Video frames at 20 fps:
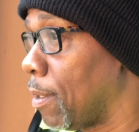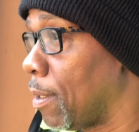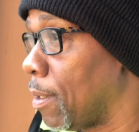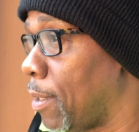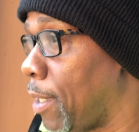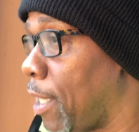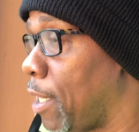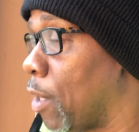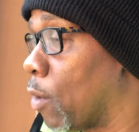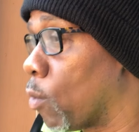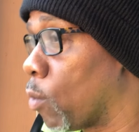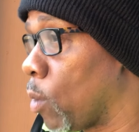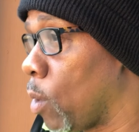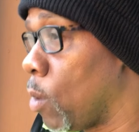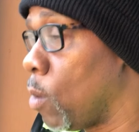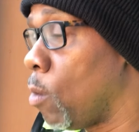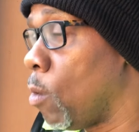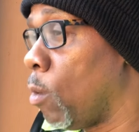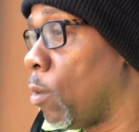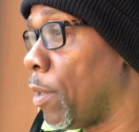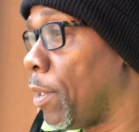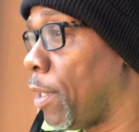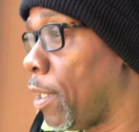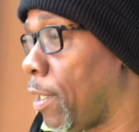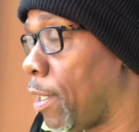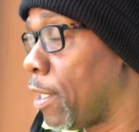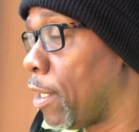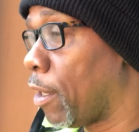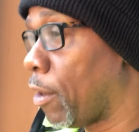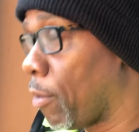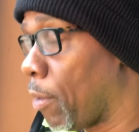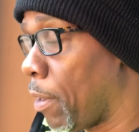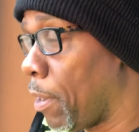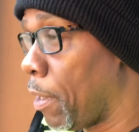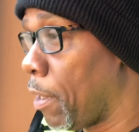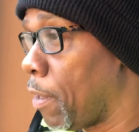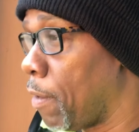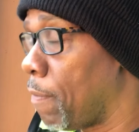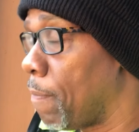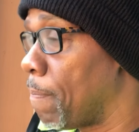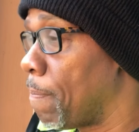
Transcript: they are rolling in their grave.